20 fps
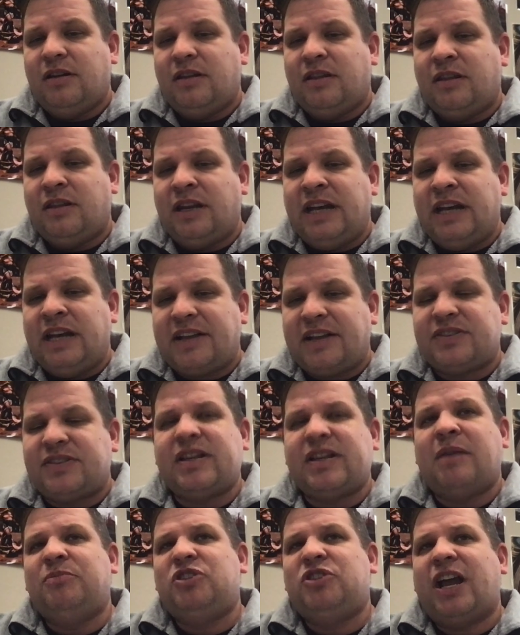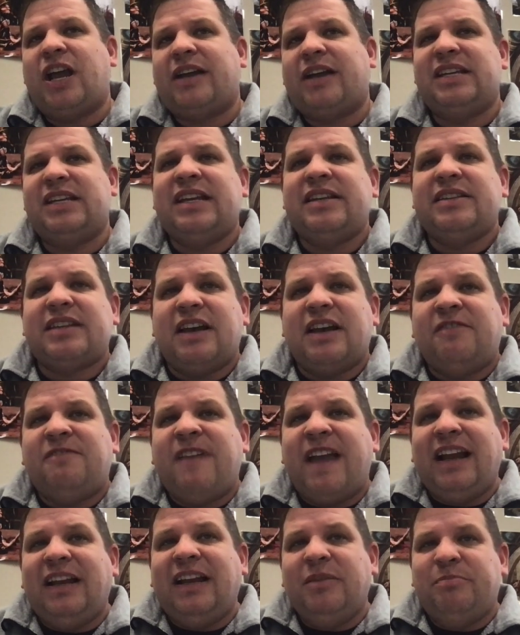The next subject is
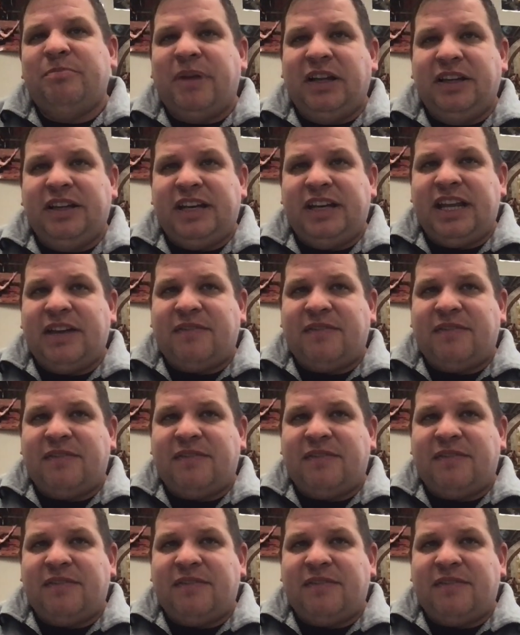availability